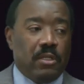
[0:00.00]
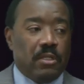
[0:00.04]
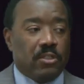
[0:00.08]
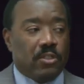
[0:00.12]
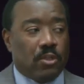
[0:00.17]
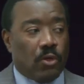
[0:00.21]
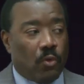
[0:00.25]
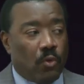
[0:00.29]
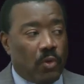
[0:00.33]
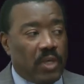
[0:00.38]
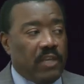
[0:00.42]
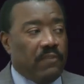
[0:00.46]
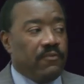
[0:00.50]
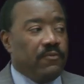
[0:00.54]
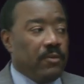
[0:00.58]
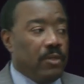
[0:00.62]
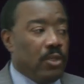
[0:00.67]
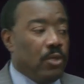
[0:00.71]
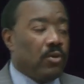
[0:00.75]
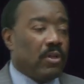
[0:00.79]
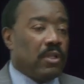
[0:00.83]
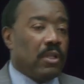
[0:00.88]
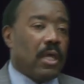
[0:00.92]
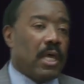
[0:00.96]
So we've
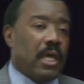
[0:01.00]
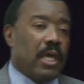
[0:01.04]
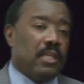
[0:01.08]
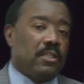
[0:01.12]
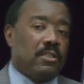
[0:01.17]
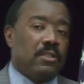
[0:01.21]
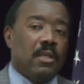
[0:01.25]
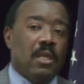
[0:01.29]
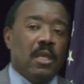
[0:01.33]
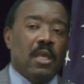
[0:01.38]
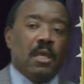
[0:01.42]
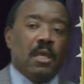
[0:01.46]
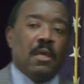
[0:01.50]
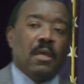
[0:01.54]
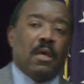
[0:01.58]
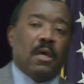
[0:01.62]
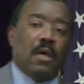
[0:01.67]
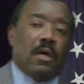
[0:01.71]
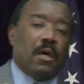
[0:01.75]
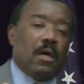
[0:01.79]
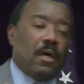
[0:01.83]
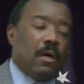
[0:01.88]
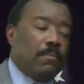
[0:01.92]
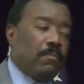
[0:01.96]
utilized
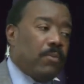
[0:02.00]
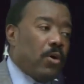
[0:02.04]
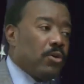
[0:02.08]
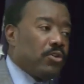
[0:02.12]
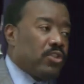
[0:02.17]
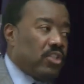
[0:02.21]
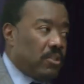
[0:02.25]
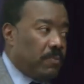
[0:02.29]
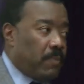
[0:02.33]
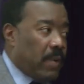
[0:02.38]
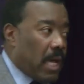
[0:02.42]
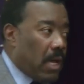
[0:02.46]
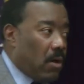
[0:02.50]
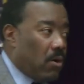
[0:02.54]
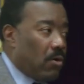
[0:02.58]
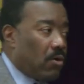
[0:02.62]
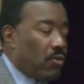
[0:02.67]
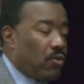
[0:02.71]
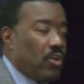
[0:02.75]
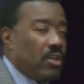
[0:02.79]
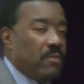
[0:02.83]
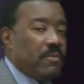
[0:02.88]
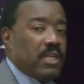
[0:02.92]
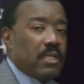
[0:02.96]
uh, purchase power
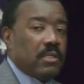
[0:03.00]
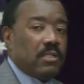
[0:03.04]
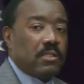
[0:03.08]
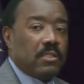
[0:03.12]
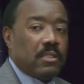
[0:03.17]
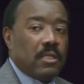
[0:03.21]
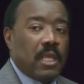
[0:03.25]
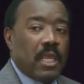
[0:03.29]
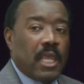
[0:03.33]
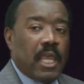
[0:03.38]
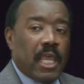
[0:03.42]
agreements,